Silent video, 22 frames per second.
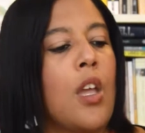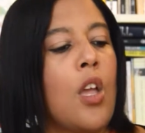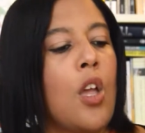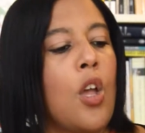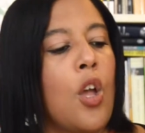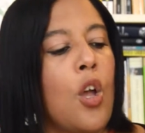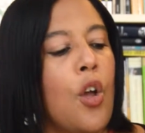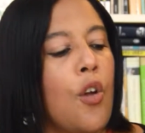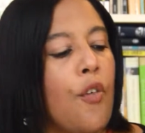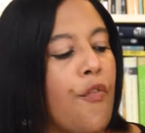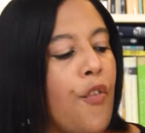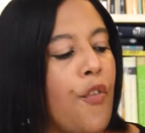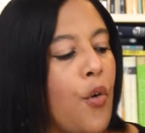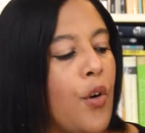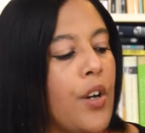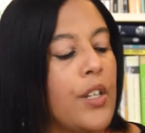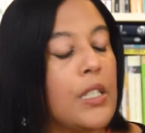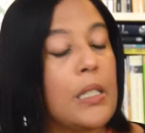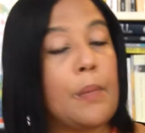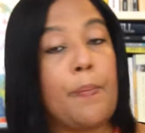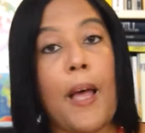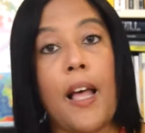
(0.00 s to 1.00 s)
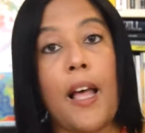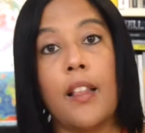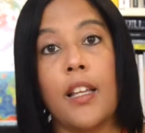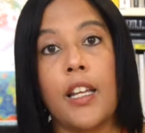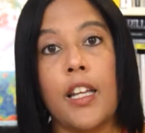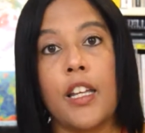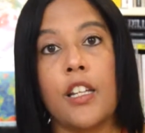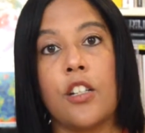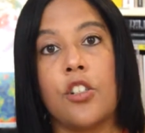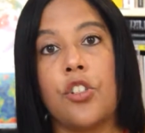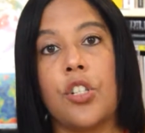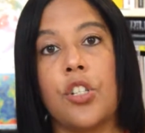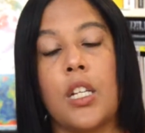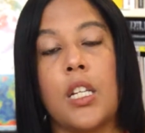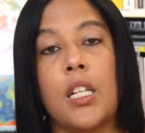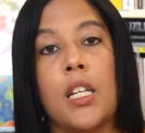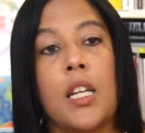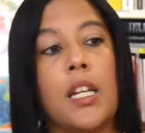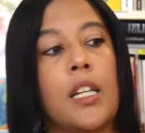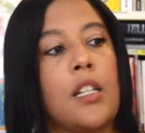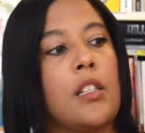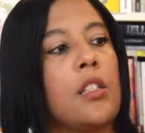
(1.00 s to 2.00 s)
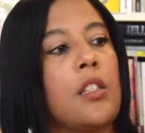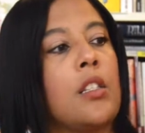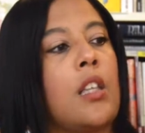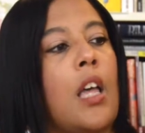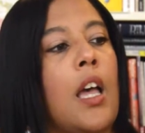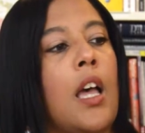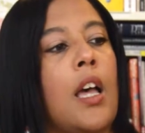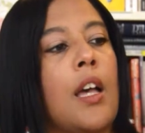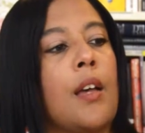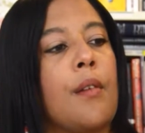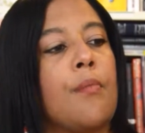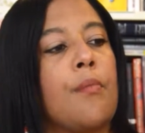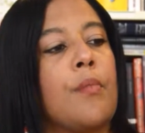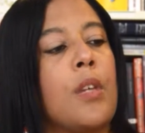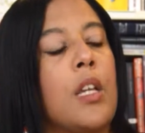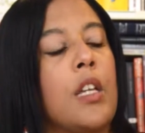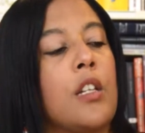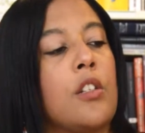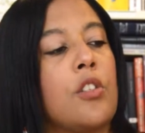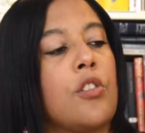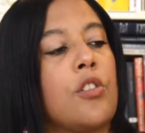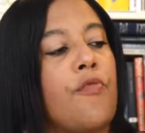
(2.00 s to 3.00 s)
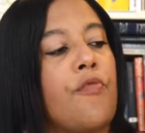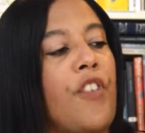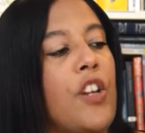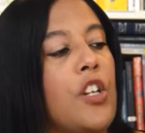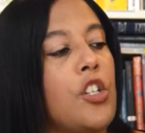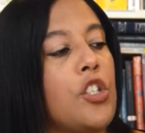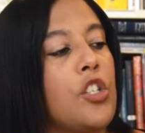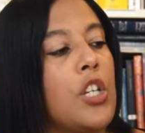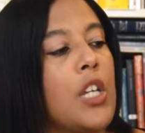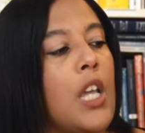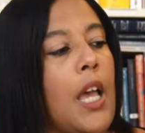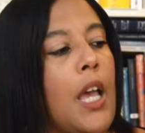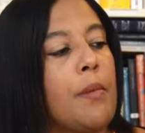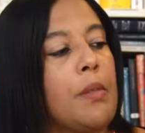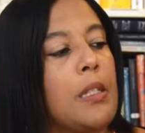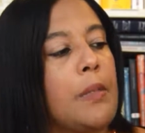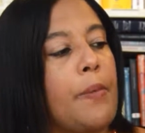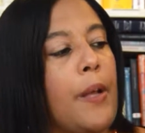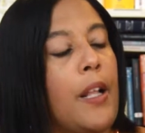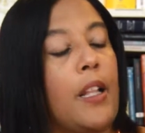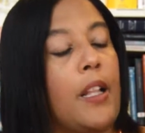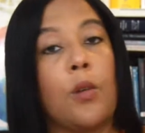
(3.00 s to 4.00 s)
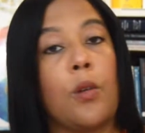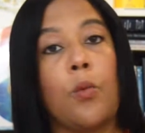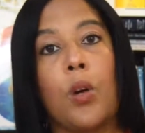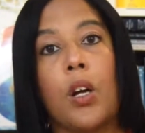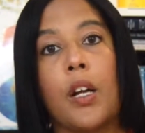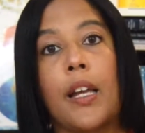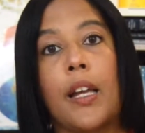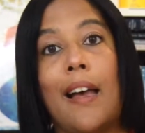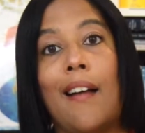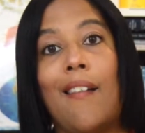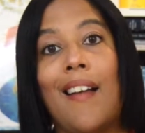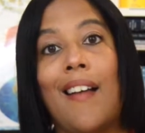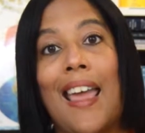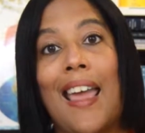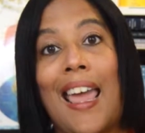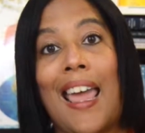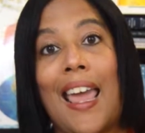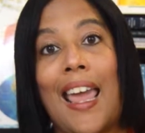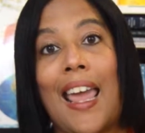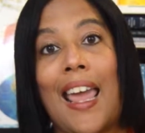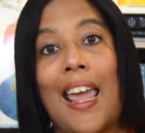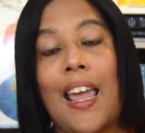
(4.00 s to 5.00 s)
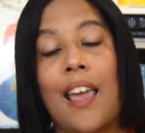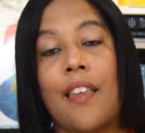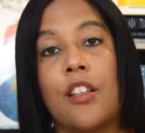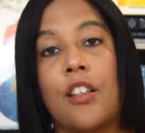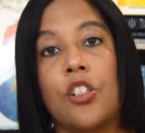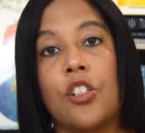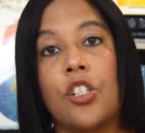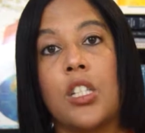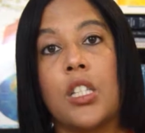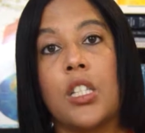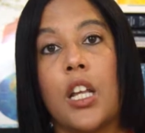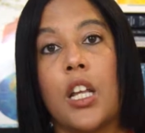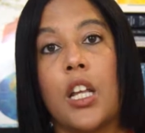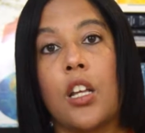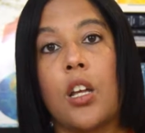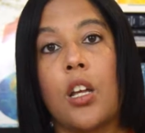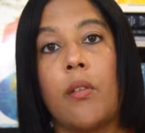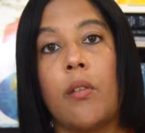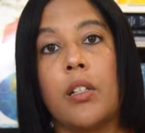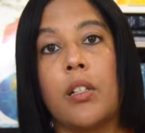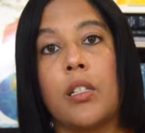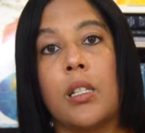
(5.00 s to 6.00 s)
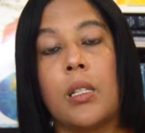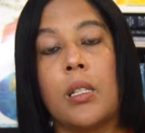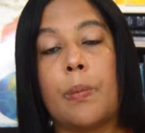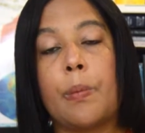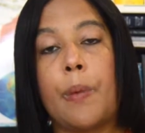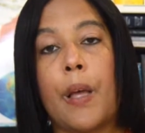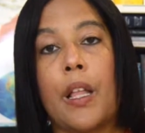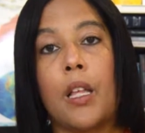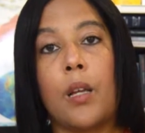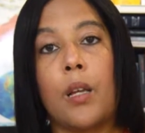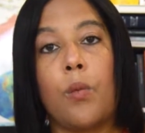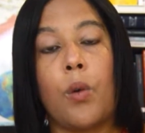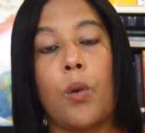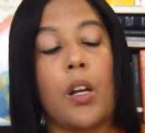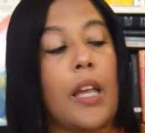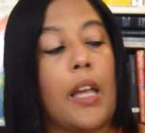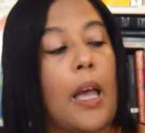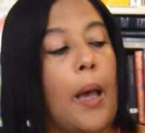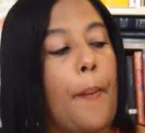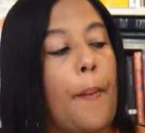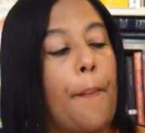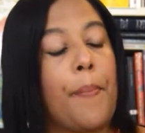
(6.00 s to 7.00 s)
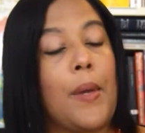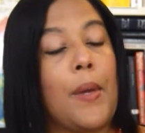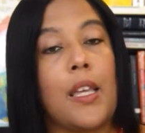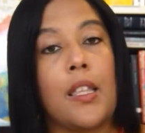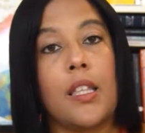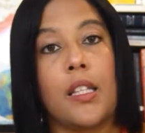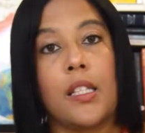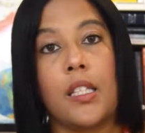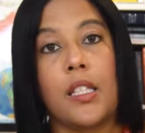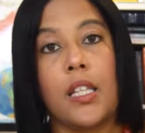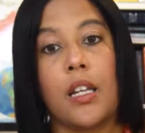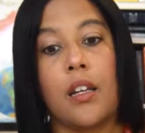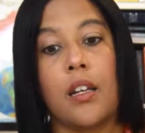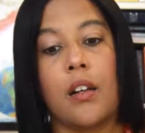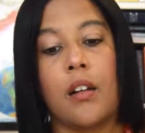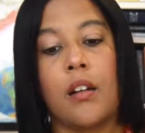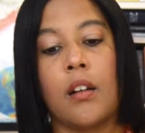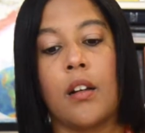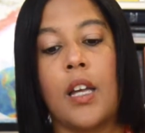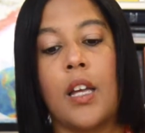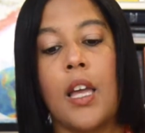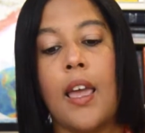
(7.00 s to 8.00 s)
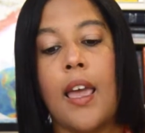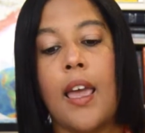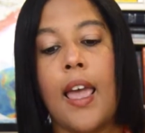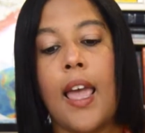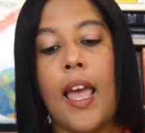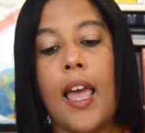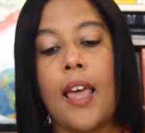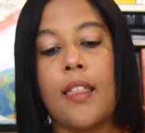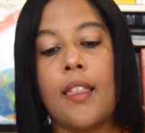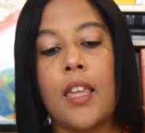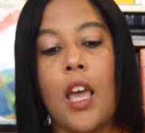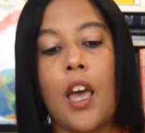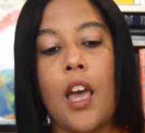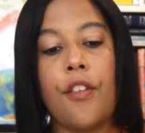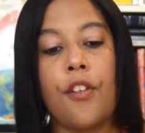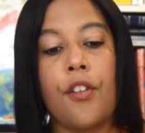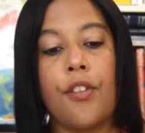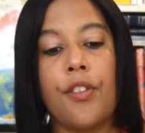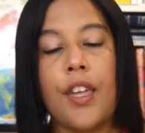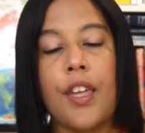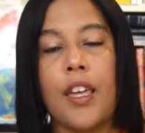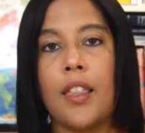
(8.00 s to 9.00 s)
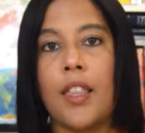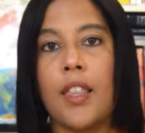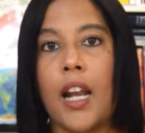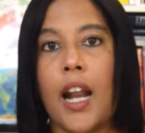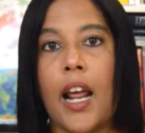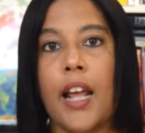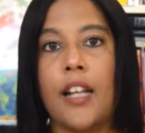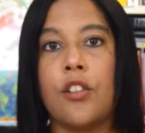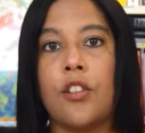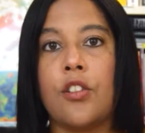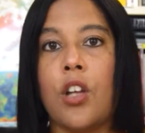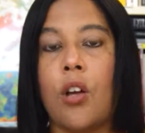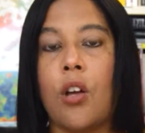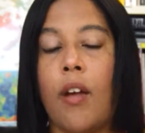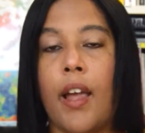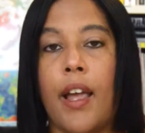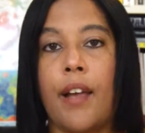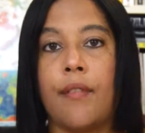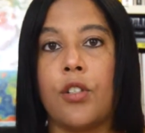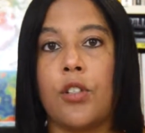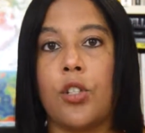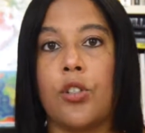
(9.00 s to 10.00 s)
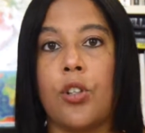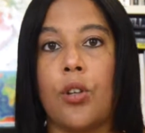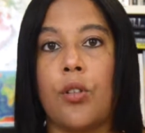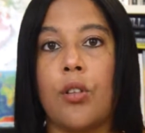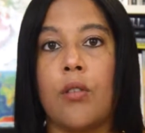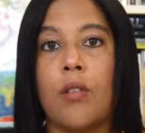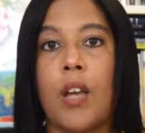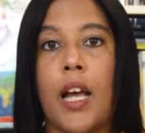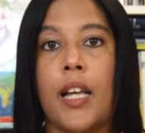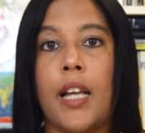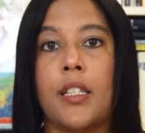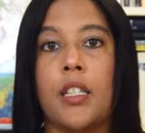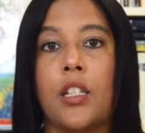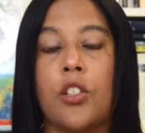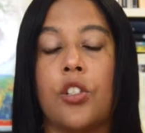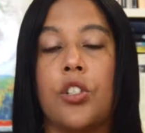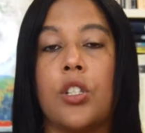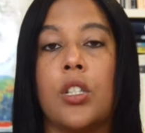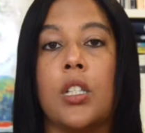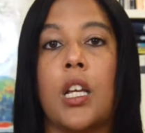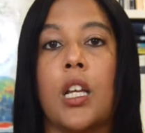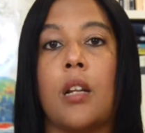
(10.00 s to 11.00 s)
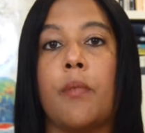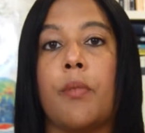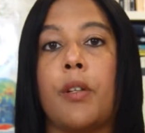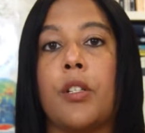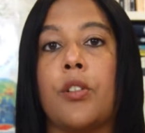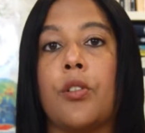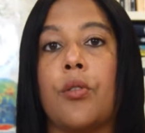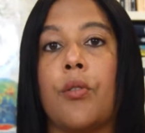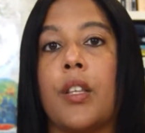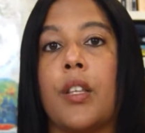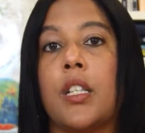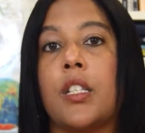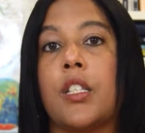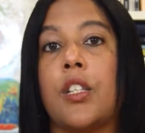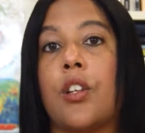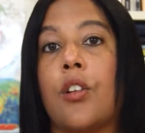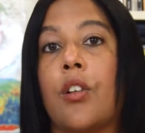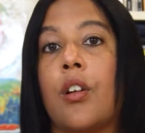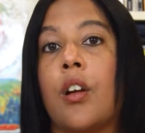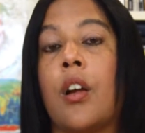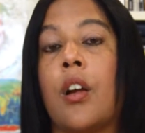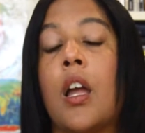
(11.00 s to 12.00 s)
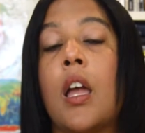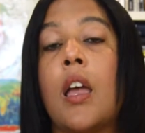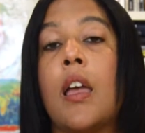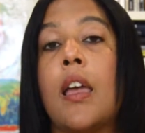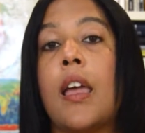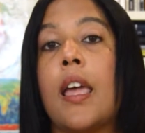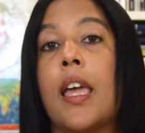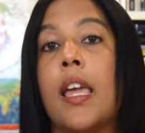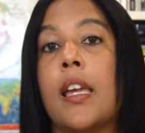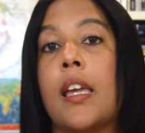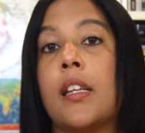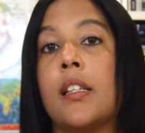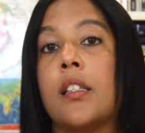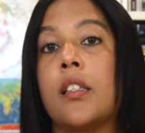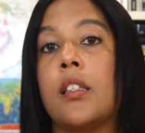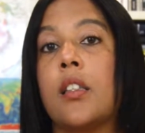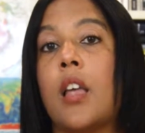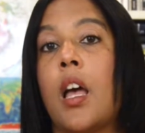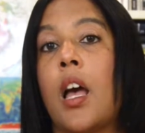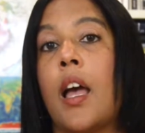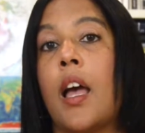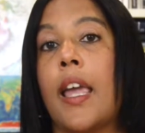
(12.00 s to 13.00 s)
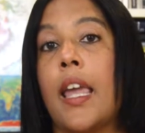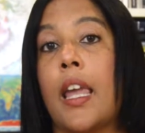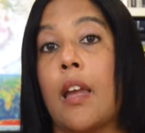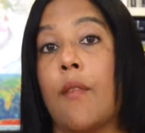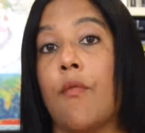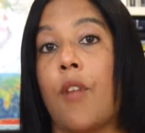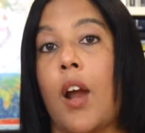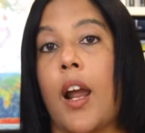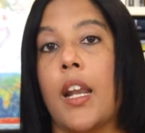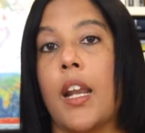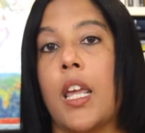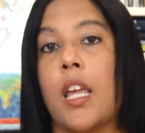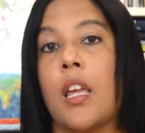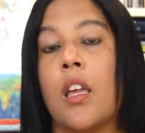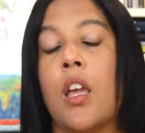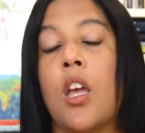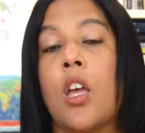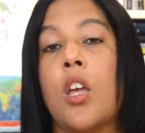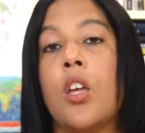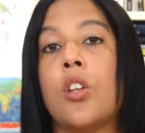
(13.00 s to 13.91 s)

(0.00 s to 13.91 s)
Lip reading: For spelling, she is finishing up spelling workout A, and then she's going to go into spelling workout B this year. And the other thing that I don't have to show you guys that she's going to be doing this year is handwriting.